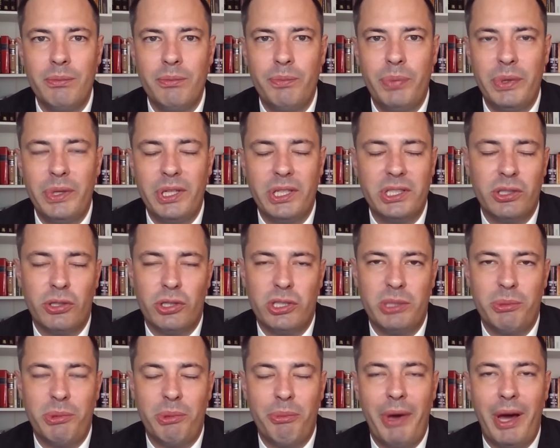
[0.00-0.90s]
But it doesn't
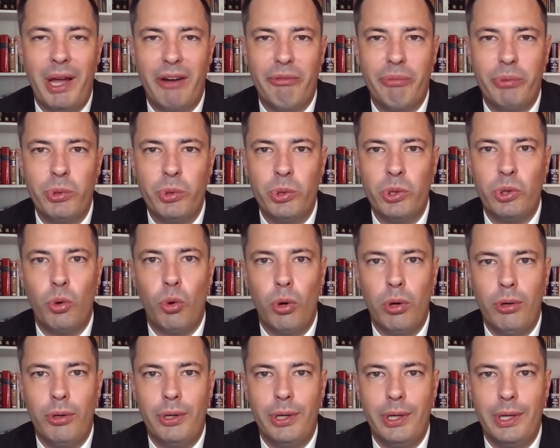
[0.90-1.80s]
ultimately matter if Putin
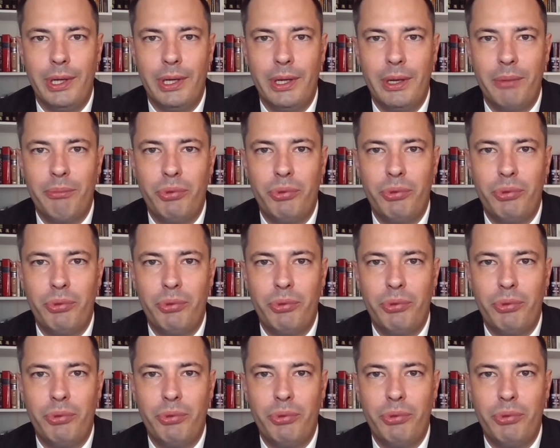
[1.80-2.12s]
ordered it.